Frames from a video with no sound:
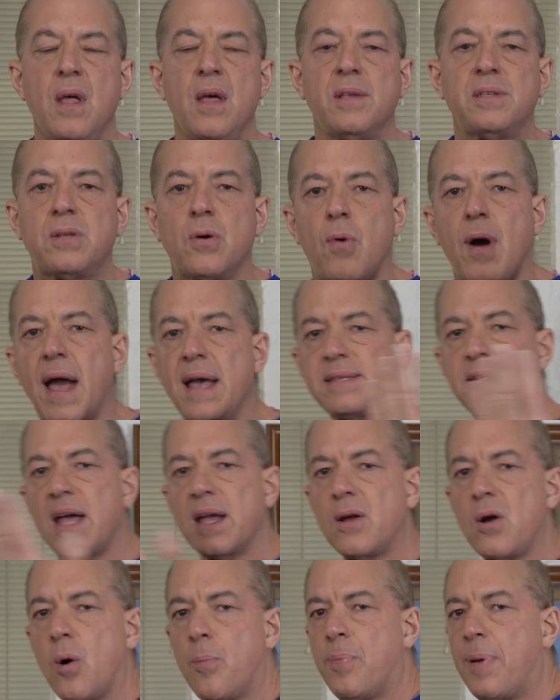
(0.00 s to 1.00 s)
So as I
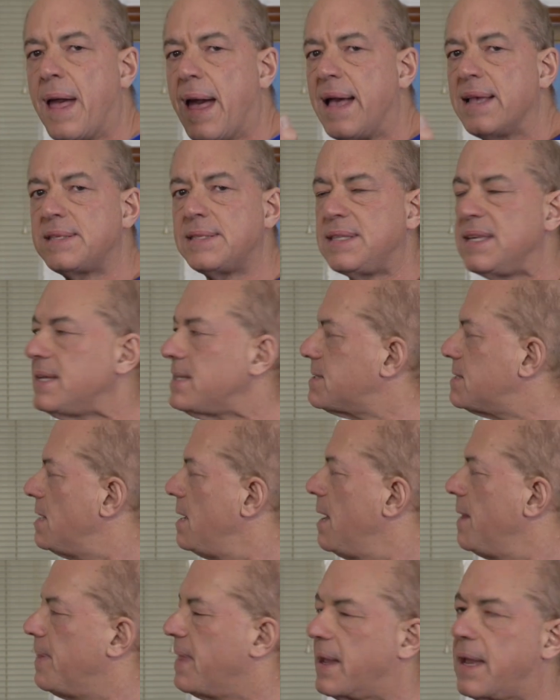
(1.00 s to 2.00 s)
go past this,
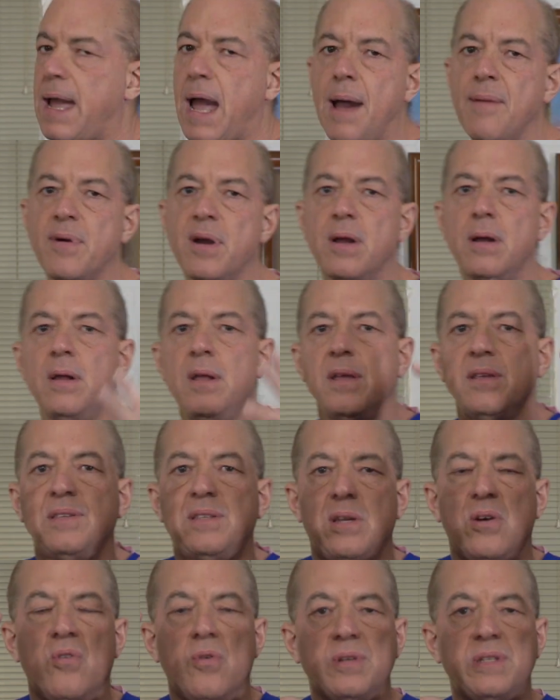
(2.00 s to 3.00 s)
the camera
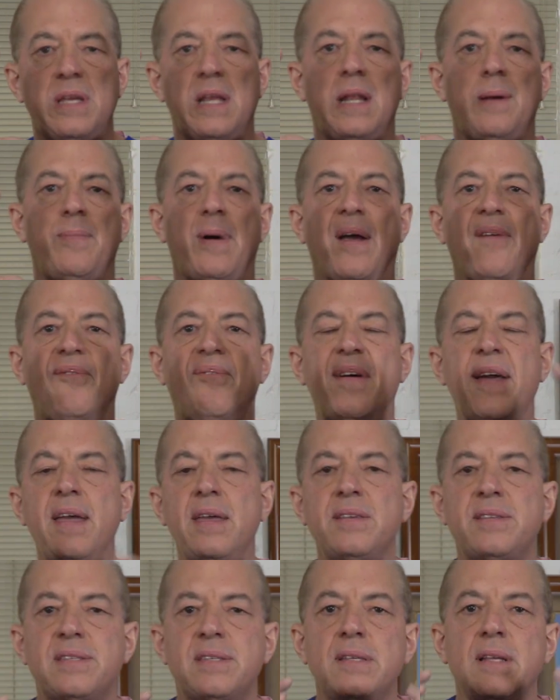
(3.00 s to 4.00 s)
zeroes in on my
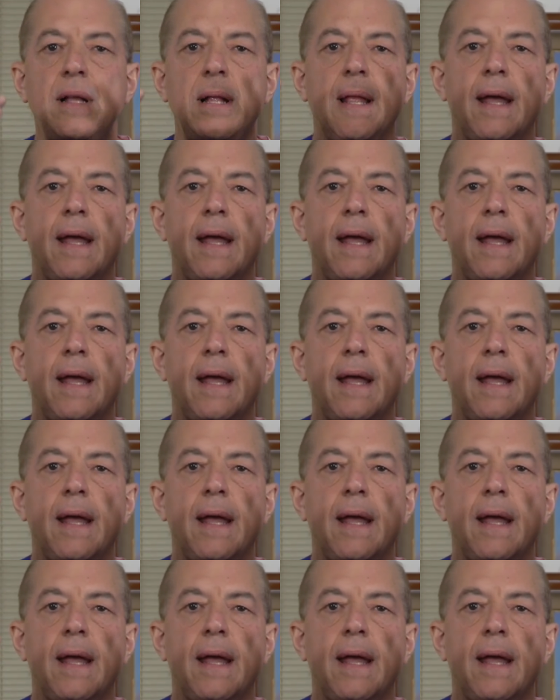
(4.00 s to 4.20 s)
face,